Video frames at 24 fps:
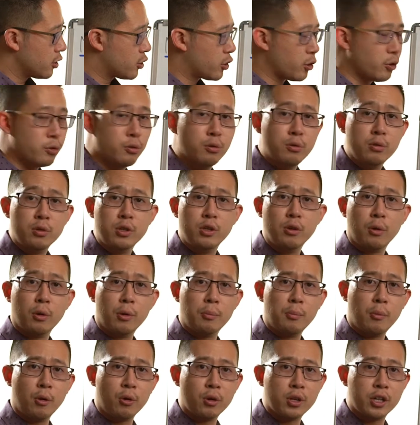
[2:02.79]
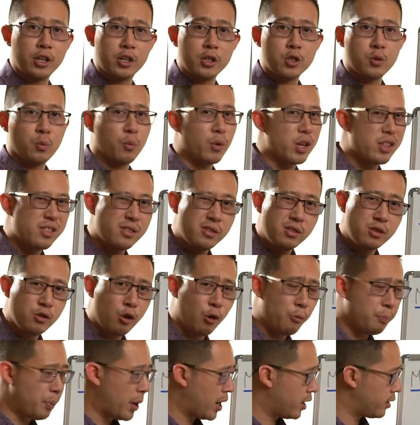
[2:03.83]
to your mortgage with
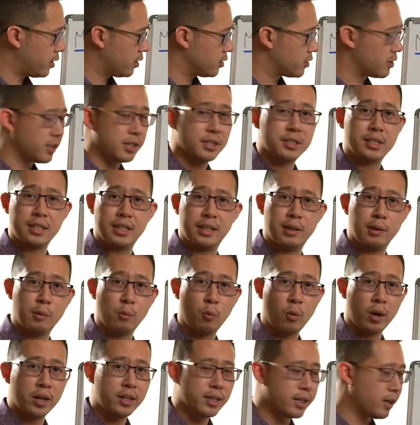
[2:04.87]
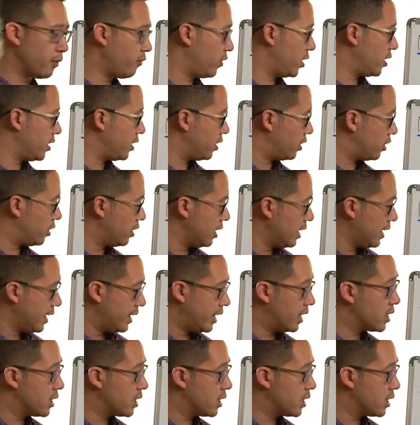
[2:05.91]
no penalties in one given year